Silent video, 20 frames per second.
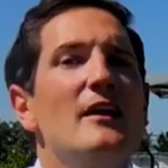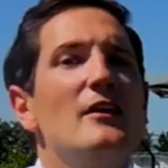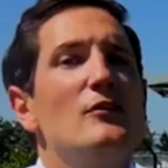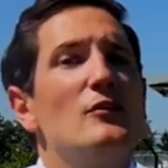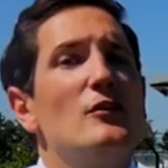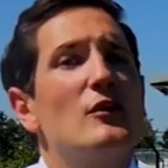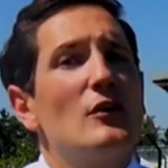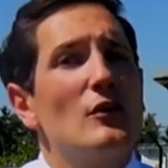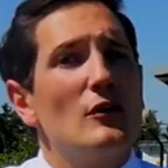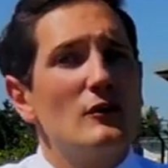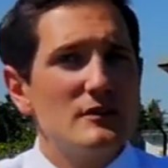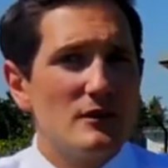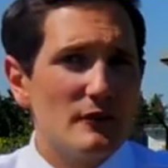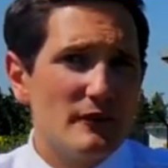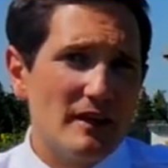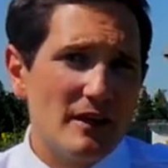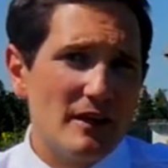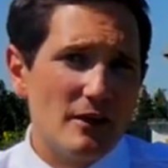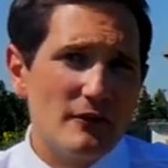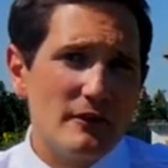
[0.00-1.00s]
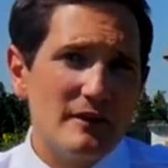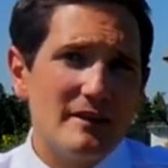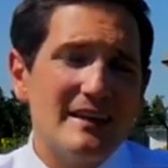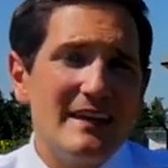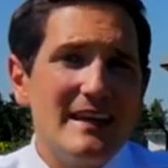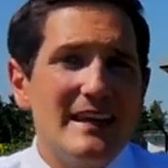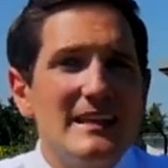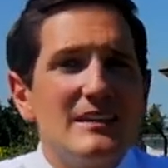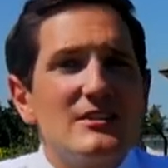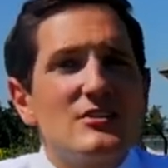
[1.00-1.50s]
You can also think of
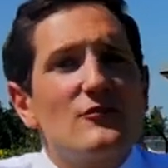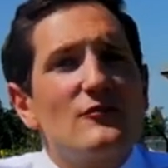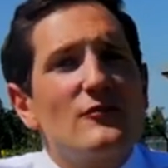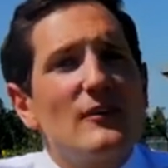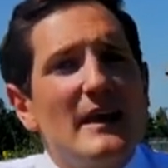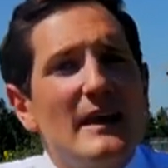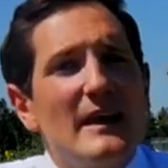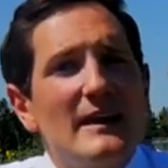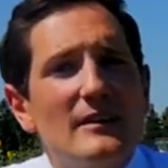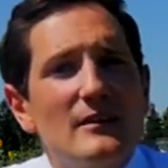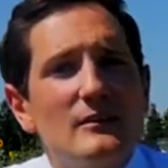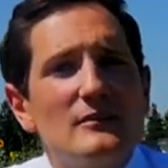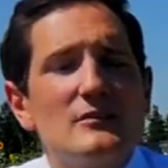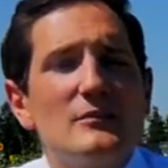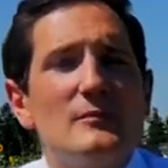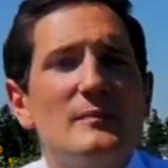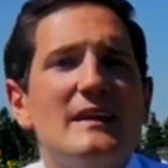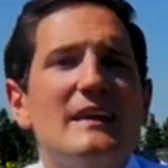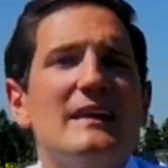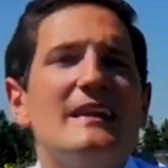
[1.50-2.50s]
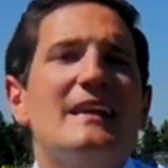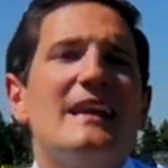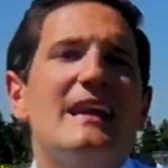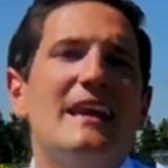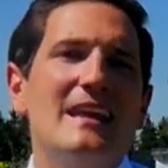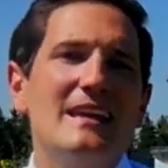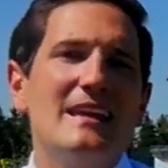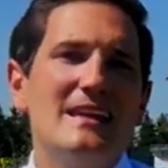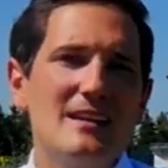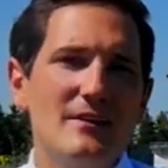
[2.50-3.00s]
each radial to be an
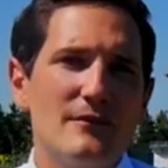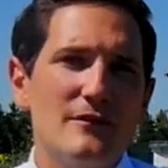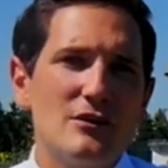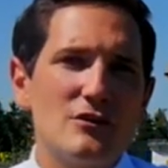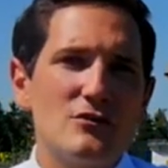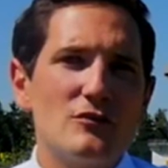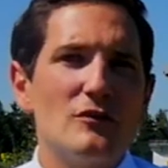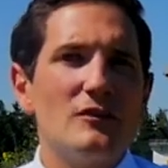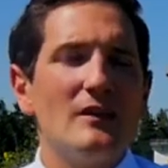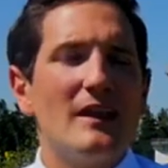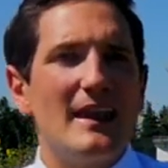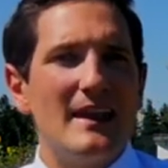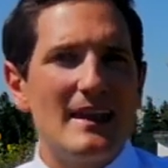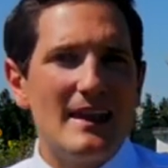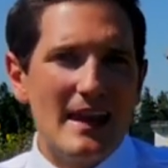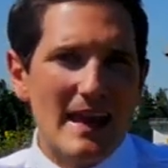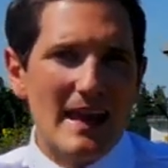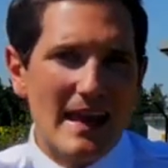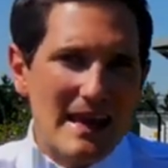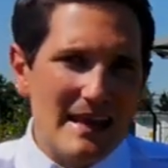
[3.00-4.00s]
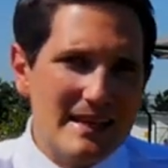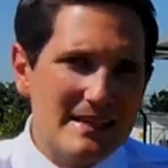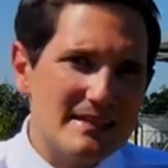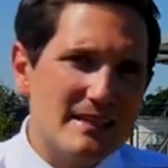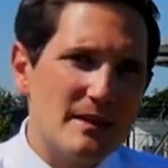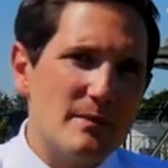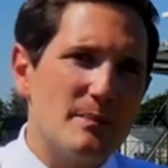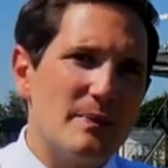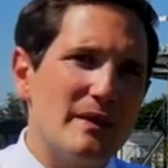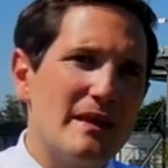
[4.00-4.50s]
individual
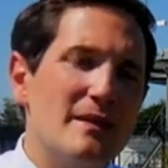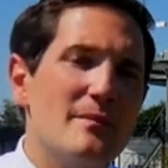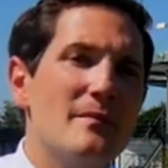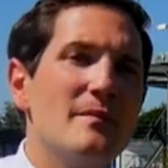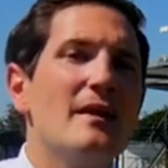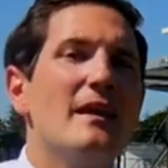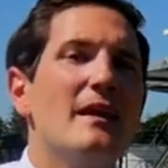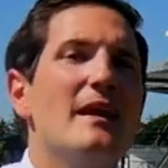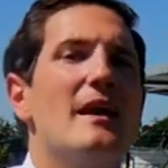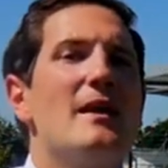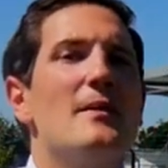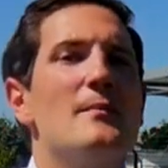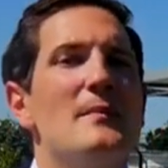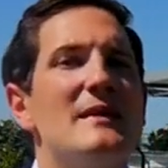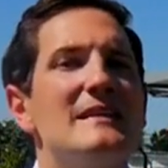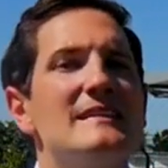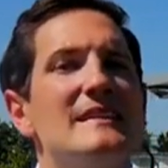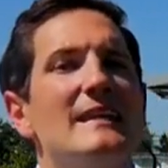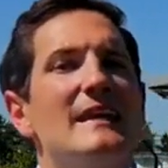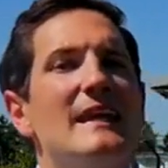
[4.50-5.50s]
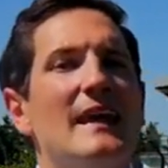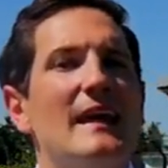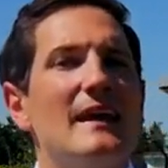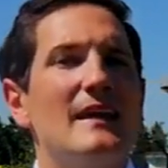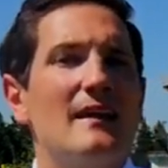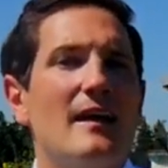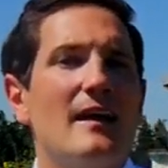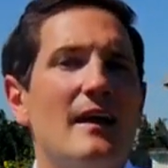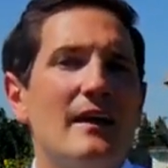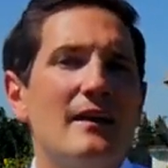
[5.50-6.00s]
laser beam emitting a
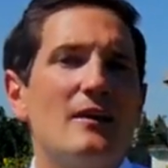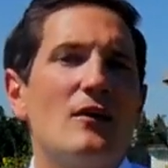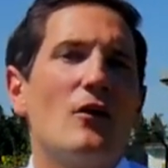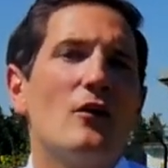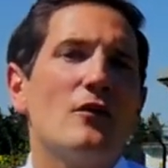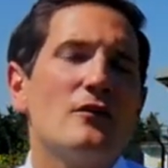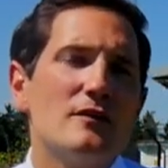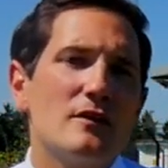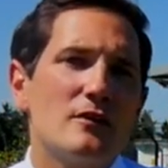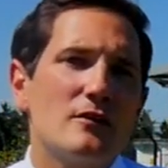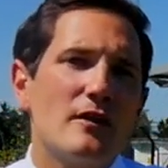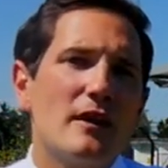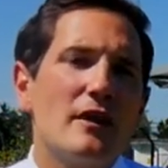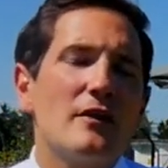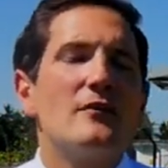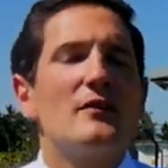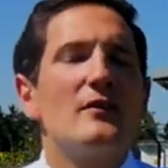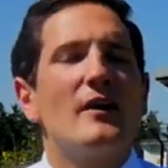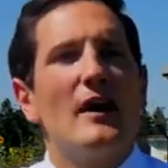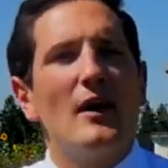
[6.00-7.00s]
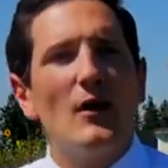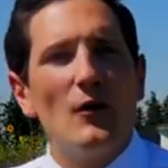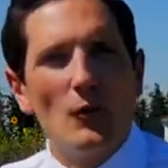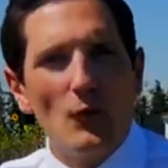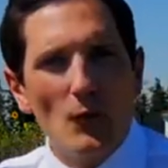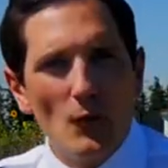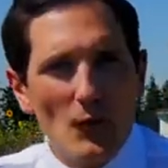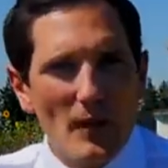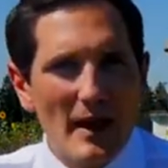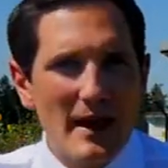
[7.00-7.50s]
line on the ground
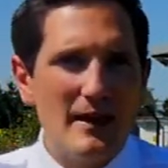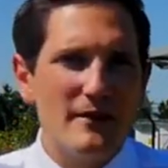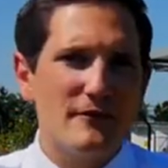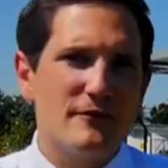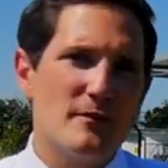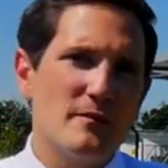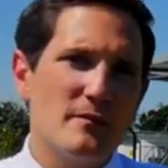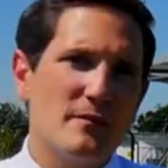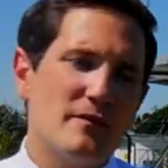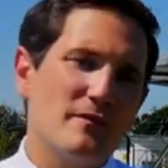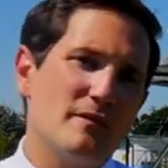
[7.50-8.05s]
away from the